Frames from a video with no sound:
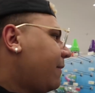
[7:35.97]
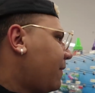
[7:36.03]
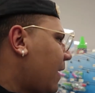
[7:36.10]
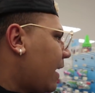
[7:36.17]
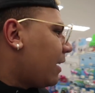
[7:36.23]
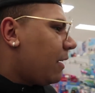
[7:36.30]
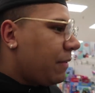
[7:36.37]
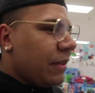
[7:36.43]
and
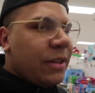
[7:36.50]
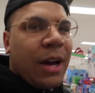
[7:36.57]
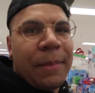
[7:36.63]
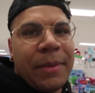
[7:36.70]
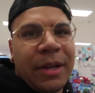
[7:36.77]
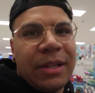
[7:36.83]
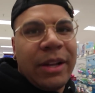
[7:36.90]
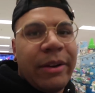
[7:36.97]
fly it off the top
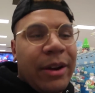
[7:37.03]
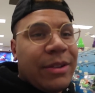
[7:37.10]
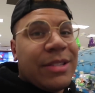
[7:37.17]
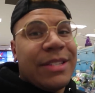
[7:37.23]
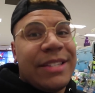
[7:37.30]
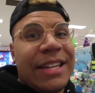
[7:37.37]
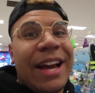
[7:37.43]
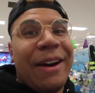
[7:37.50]
of the Clout
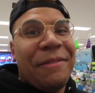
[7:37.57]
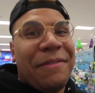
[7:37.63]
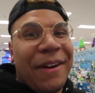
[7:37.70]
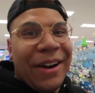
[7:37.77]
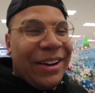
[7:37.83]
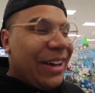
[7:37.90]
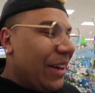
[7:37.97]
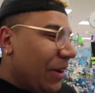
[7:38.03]
House and see how
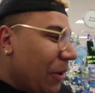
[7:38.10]
far it can